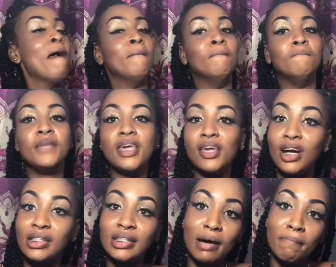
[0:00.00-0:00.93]
Me go
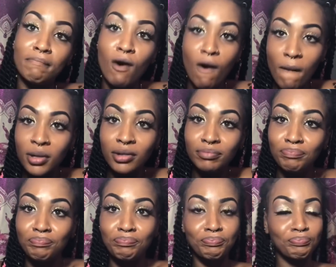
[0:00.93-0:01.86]
sub boom
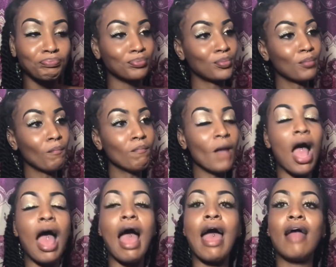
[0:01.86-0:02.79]

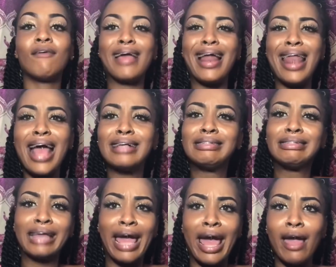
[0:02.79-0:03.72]
and realize
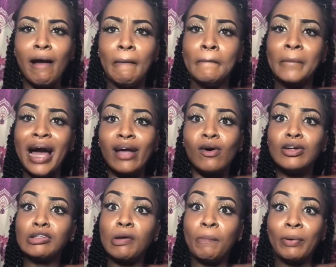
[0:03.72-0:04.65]
say my
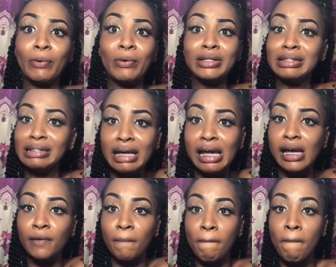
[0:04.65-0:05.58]
cousin pretty.
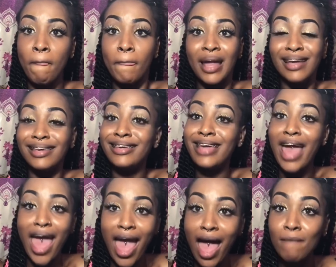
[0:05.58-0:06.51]

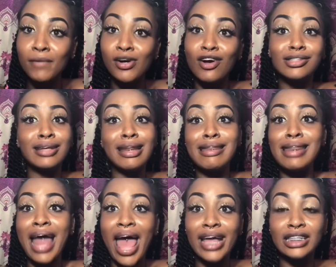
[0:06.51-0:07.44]
Yeah, my cousin
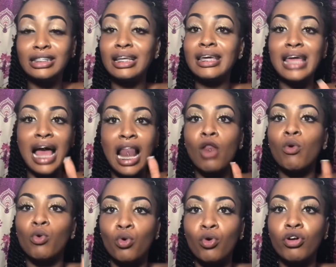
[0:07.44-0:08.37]
nice. The girl
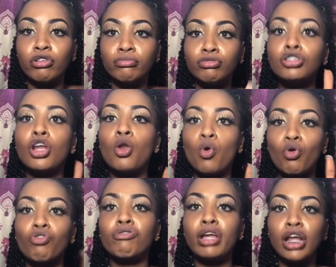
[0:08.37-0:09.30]
look good. She look
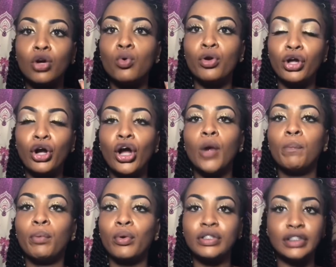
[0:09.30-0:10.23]
real good. The girl
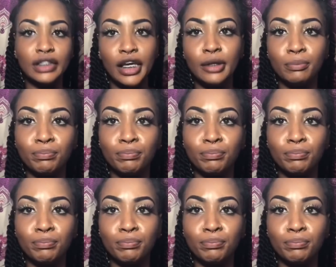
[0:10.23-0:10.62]
pretty.